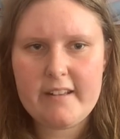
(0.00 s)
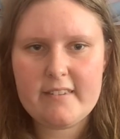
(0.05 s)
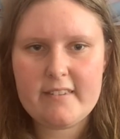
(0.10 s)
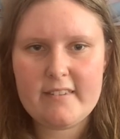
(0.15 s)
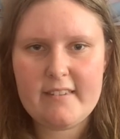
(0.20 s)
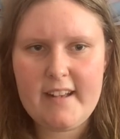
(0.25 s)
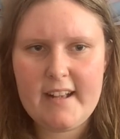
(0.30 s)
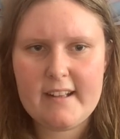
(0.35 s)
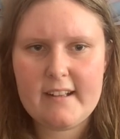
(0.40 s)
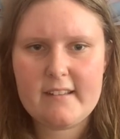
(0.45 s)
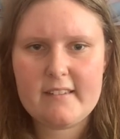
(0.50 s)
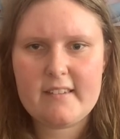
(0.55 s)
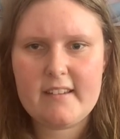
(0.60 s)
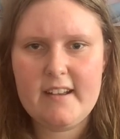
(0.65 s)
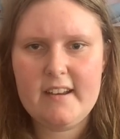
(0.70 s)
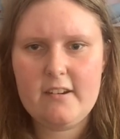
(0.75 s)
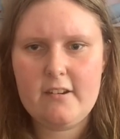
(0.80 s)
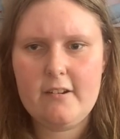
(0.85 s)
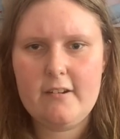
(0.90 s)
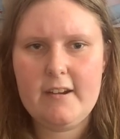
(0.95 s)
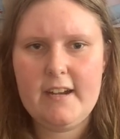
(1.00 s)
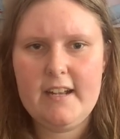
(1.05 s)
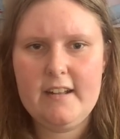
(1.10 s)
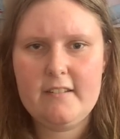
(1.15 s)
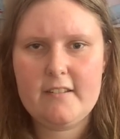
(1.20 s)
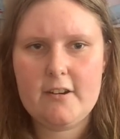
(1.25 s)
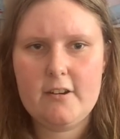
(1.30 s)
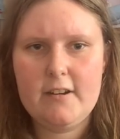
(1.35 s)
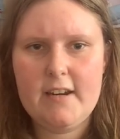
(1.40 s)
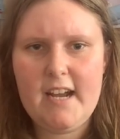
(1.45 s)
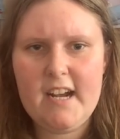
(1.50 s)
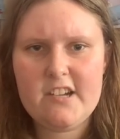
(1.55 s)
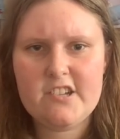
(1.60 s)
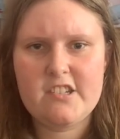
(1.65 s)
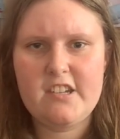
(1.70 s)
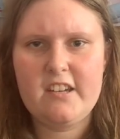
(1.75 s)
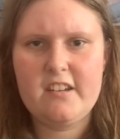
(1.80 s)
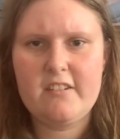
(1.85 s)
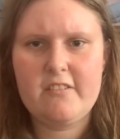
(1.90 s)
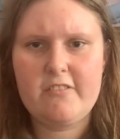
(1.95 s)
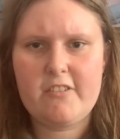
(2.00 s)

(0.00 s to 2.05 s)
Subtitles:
sings in her international